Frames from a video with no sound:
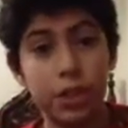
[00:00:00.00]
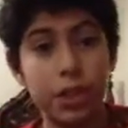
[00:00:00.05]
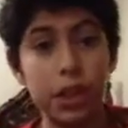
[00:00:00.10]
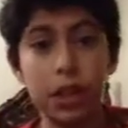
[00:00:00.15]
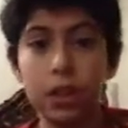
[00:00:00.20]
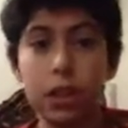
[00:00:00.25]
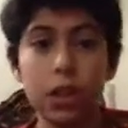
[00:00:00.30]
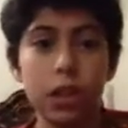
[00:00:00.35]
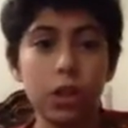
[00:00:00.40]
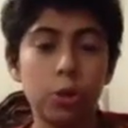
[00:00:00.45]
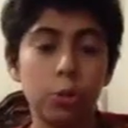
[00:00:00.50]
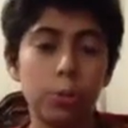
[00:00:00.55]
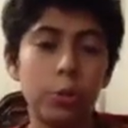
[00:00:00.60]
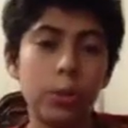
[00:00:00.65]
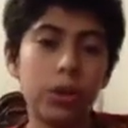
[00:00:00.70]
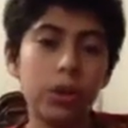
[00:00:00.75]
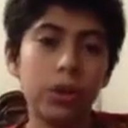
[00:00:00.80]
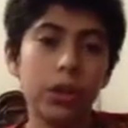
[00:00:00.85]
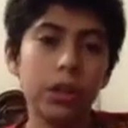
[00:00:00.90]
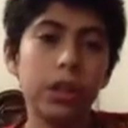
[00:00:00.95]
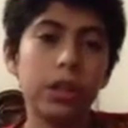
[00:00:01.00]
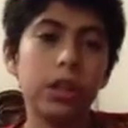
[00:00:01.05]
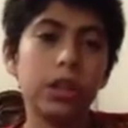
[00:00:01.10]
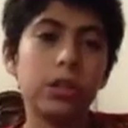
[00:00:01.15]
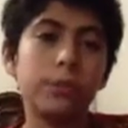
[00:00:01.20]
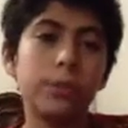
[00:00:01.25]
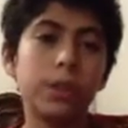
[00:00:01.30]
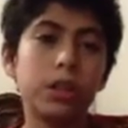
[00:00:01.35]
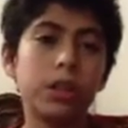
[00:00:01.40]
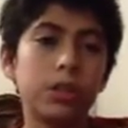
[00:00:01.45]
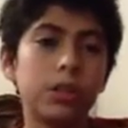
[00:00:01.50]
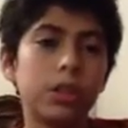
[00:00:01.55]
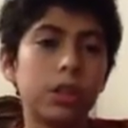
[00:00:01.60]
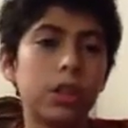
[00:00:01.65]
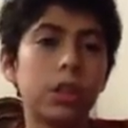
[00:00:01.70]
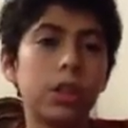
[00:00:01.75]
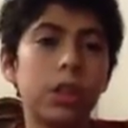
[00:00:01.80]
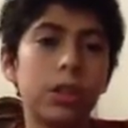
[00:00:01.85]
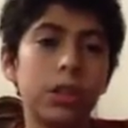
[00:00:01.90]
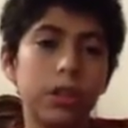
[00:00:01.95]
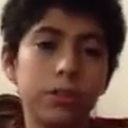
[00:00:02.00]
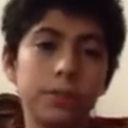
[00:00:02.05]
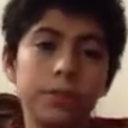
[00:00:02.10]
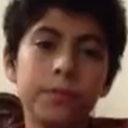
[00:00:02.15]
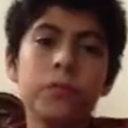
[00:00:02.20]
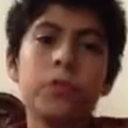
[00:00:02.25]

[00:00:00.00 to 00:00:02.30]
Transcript: Not Ilbert Dunn.